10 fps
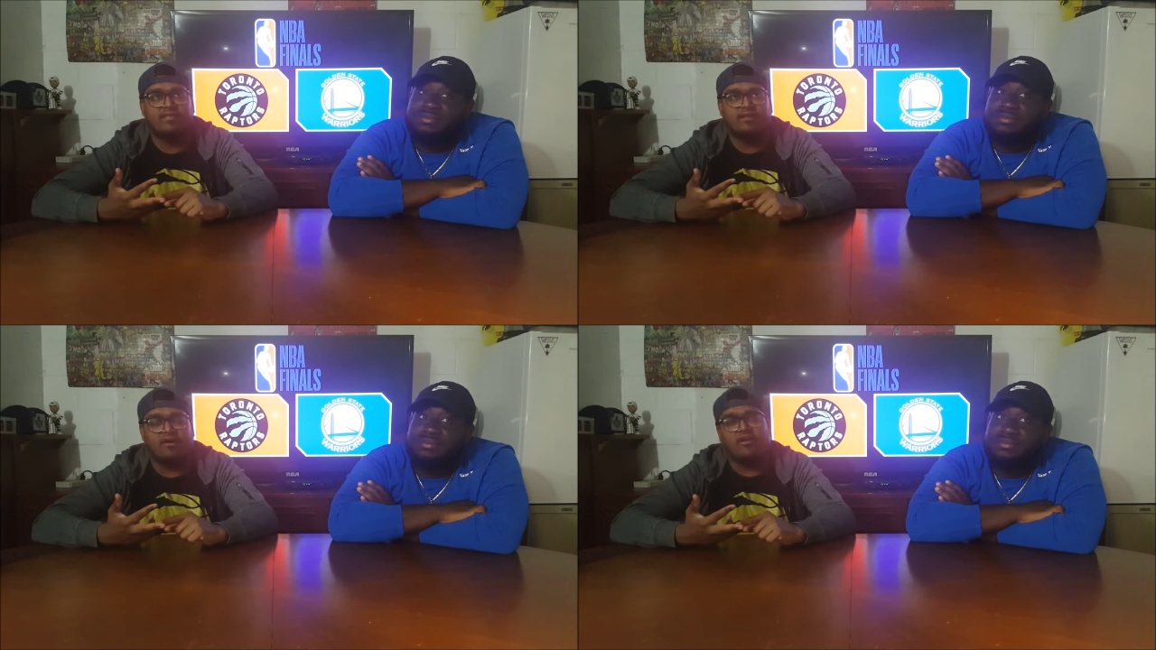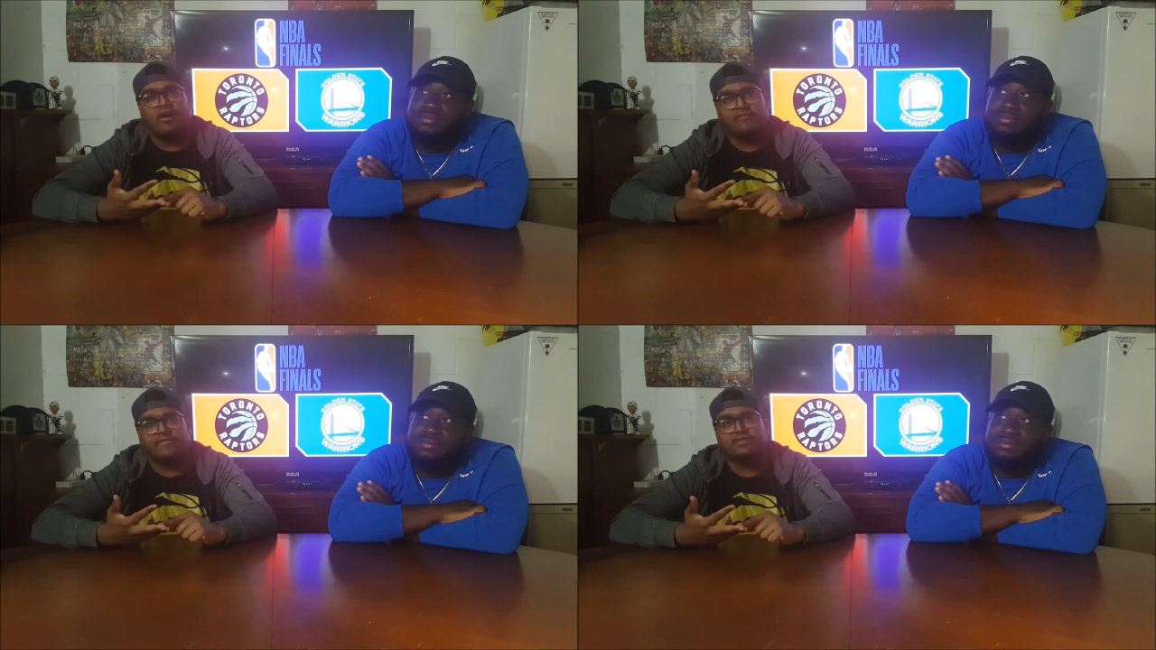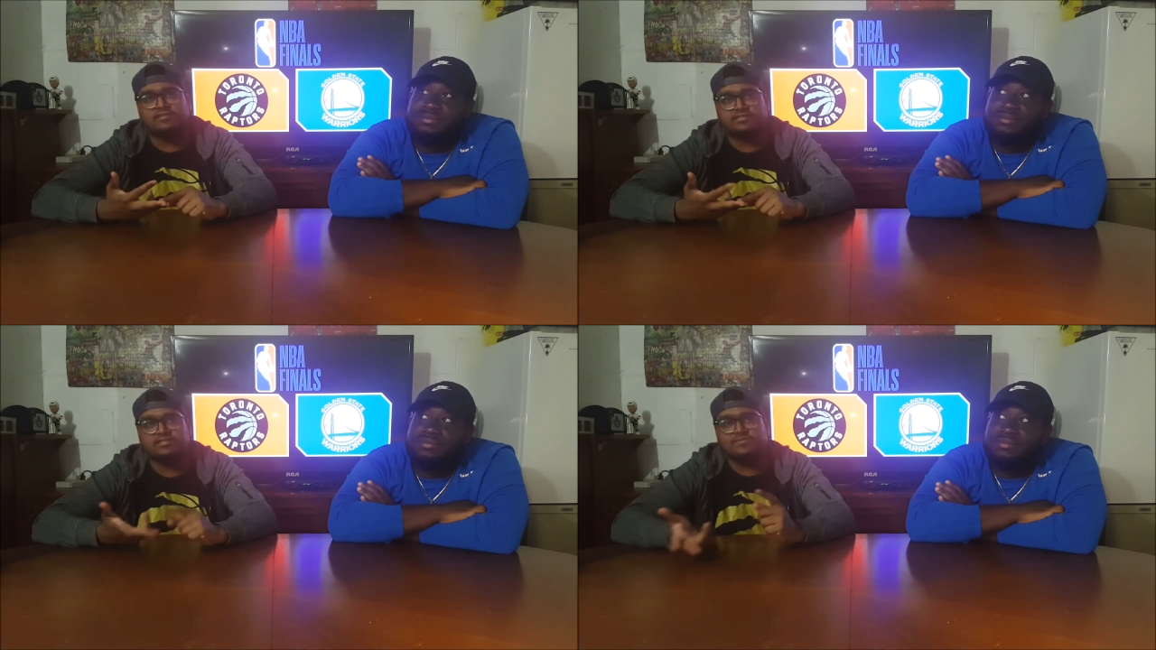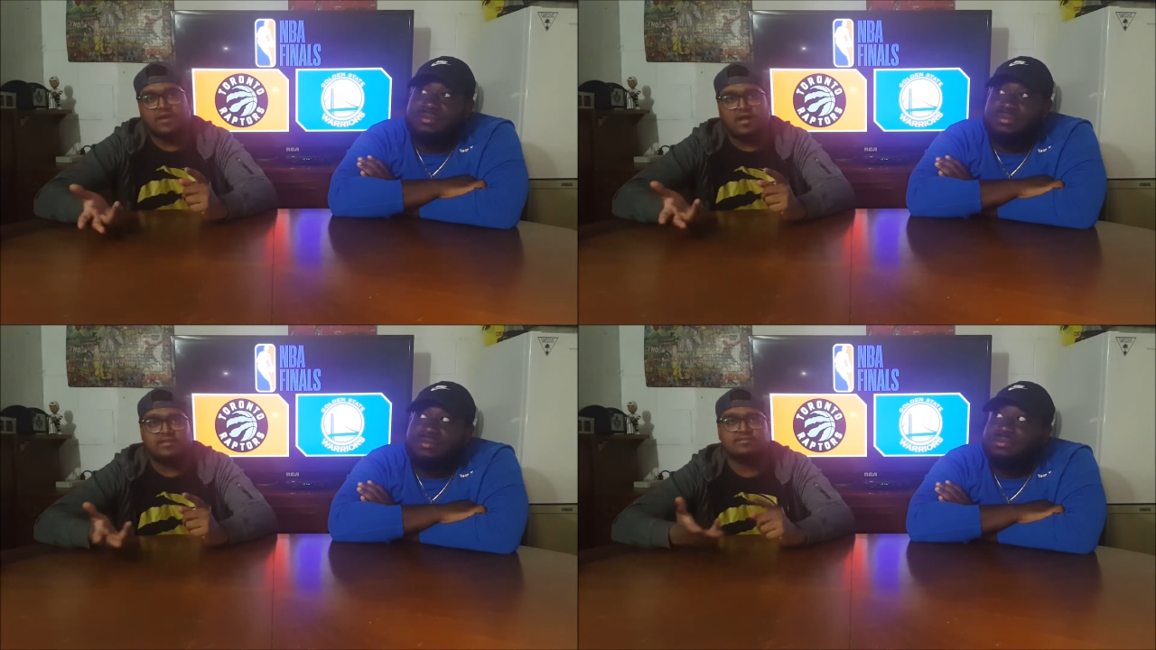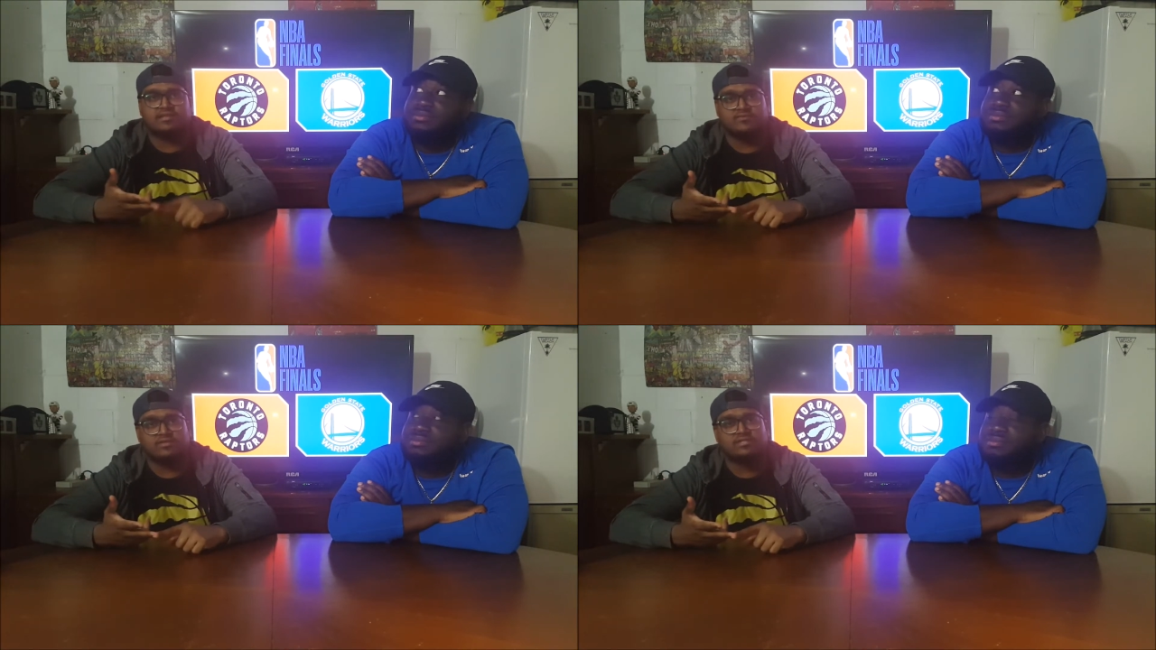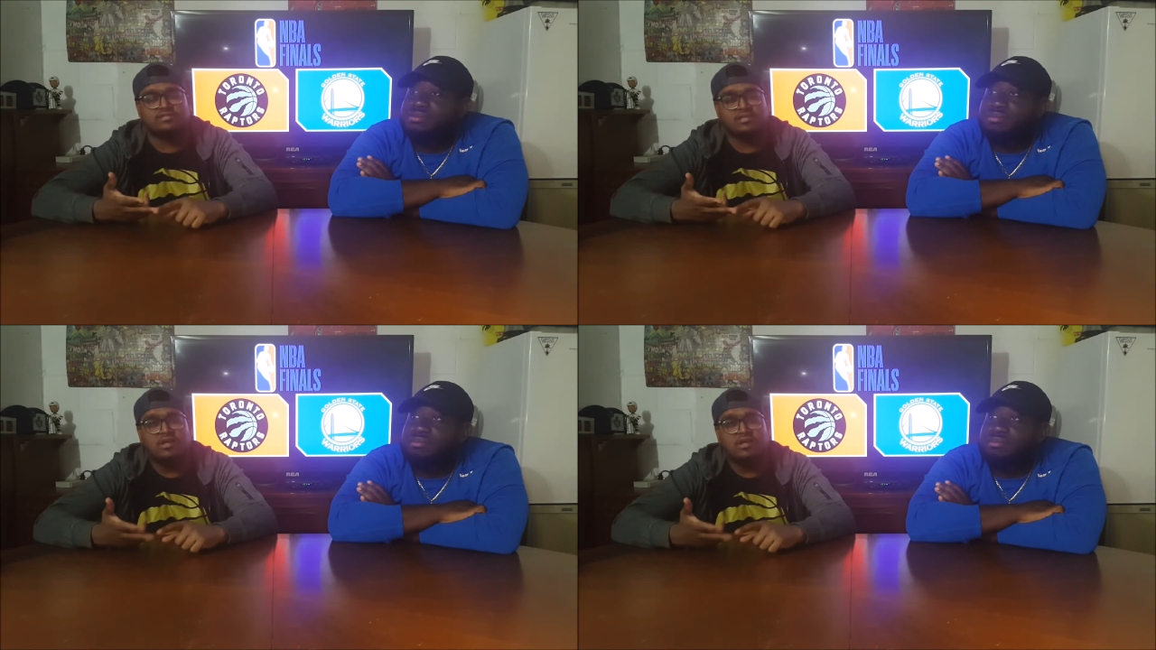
Speaker 1: on offense. Let's be honest. Like, what's his